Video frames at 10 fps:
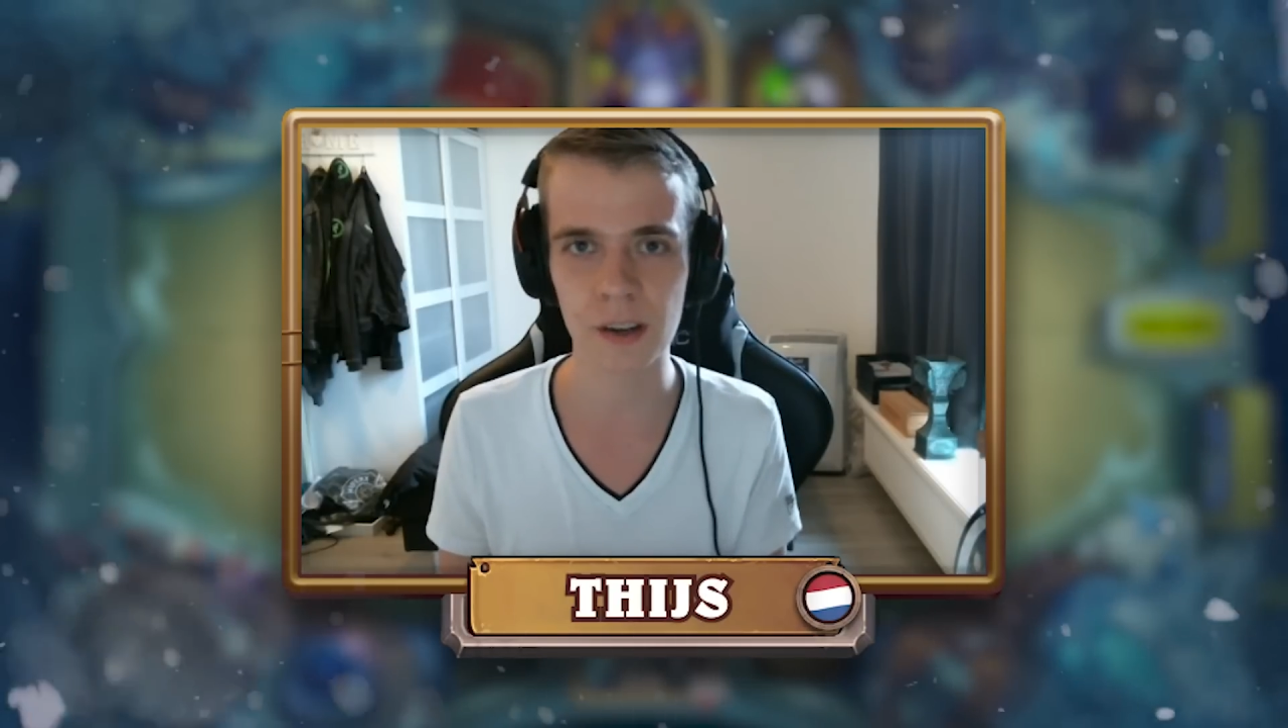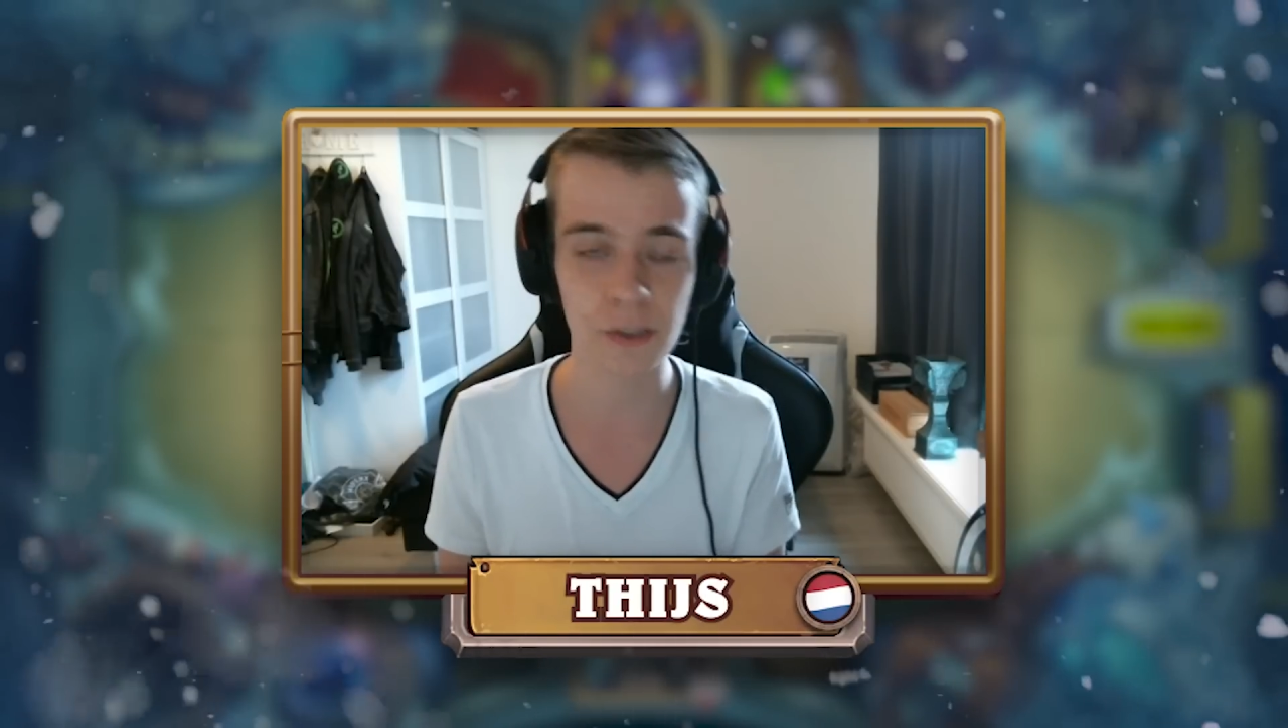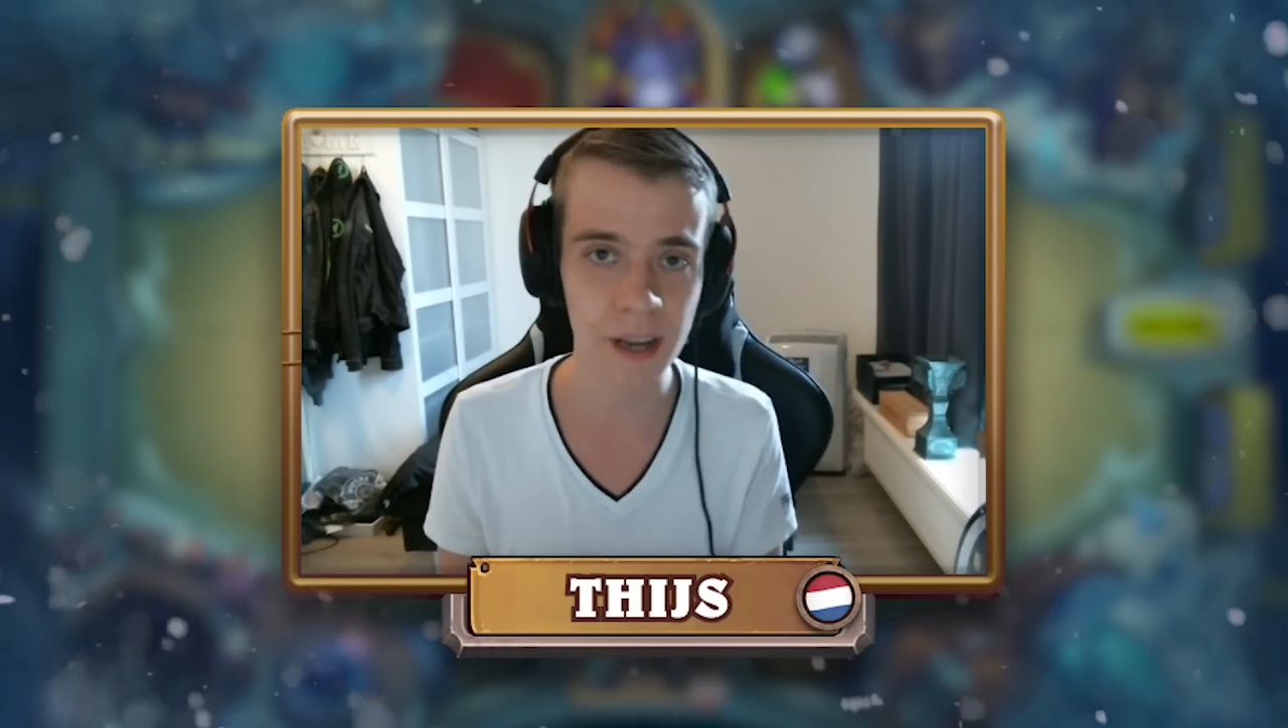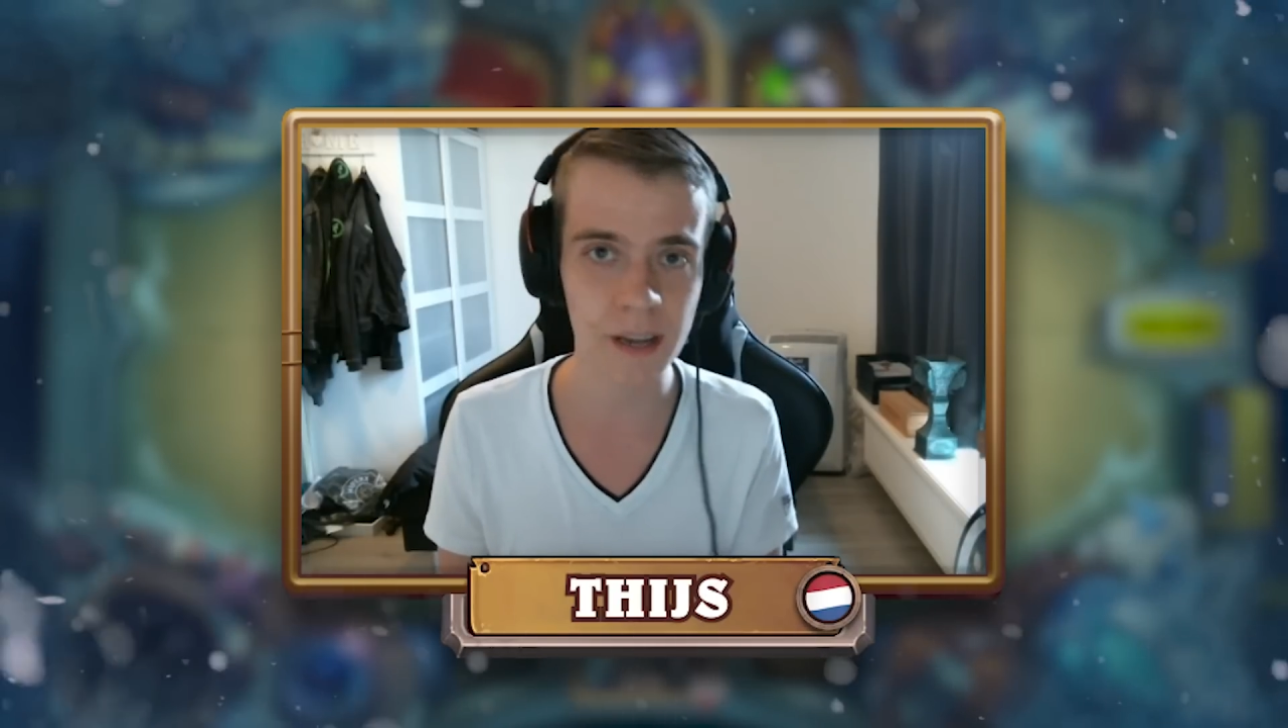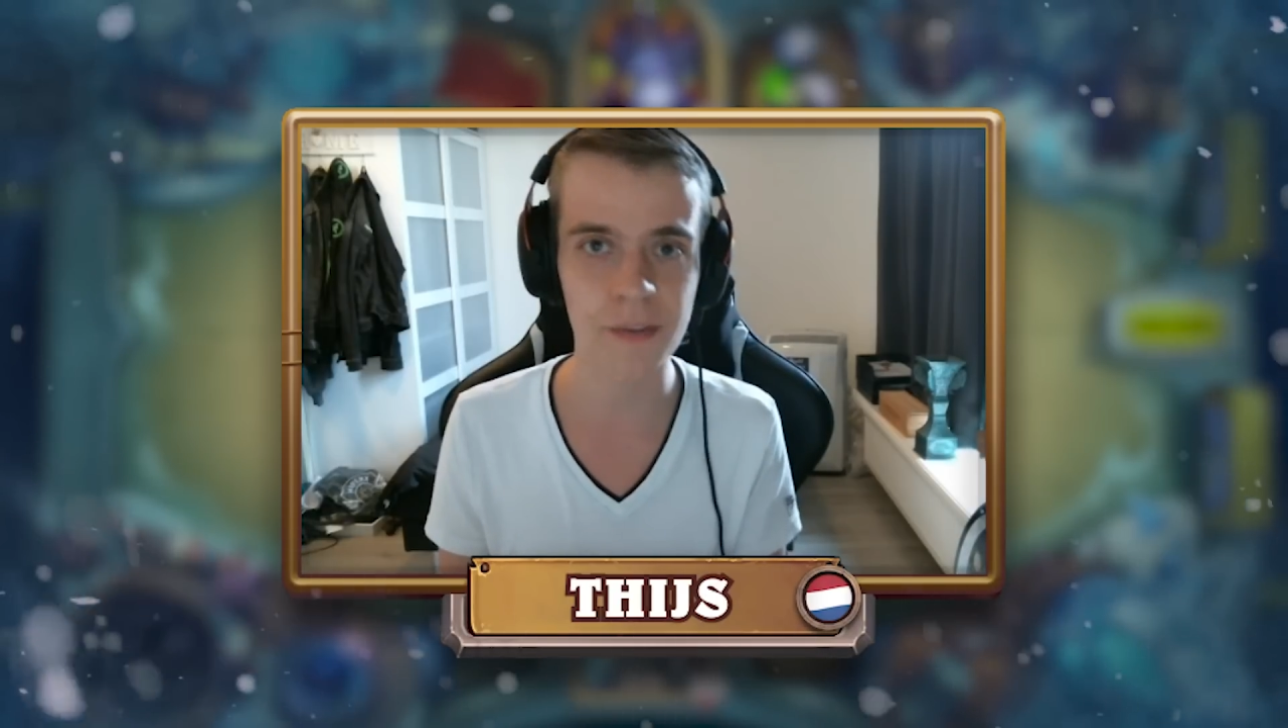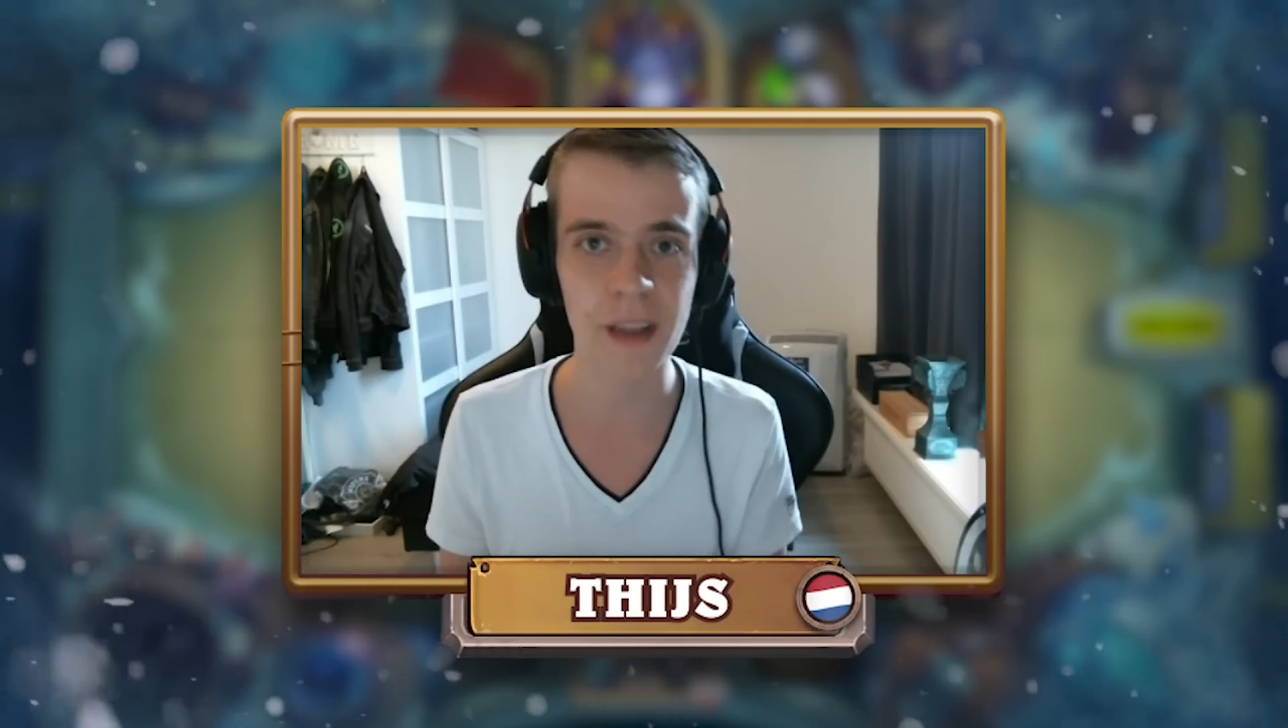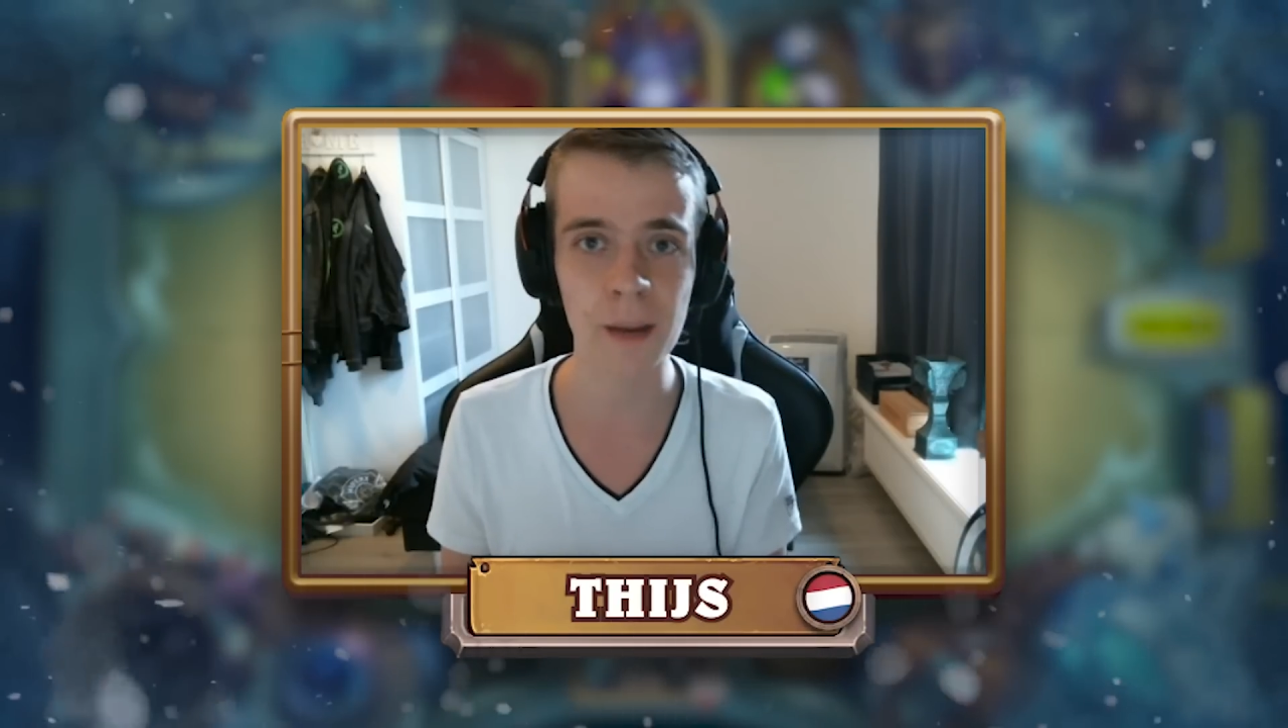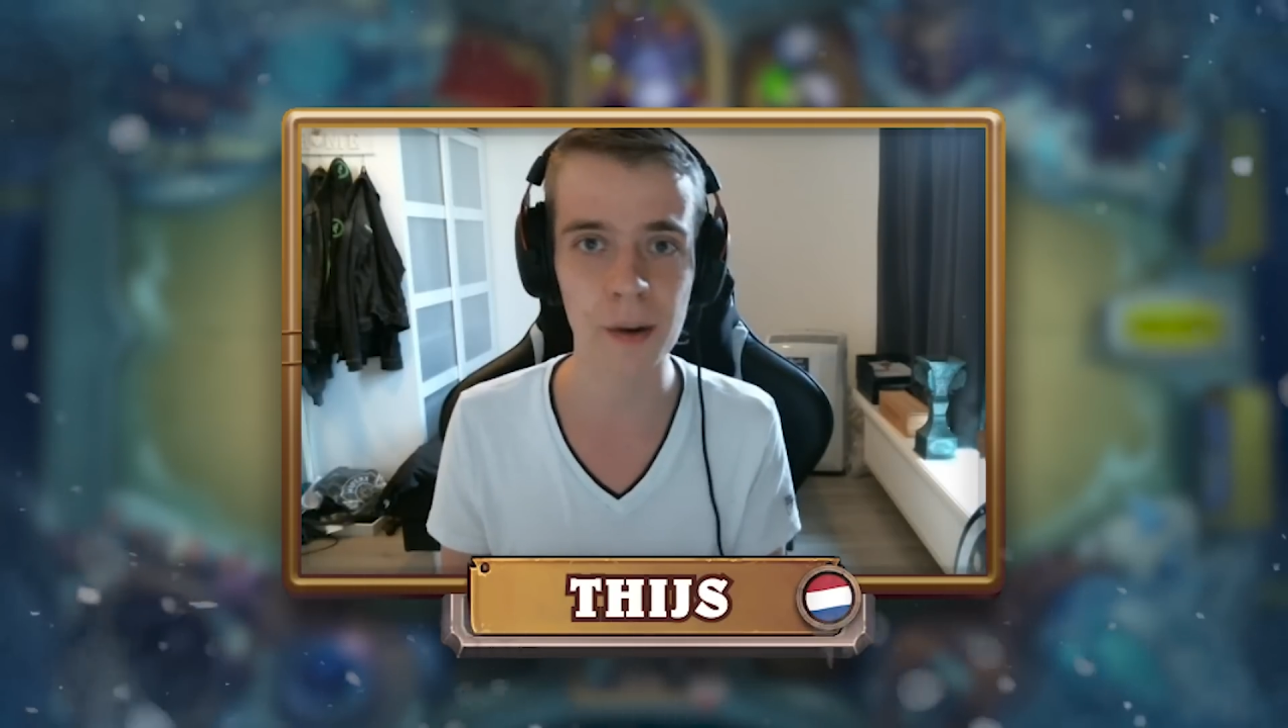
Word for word: creative deck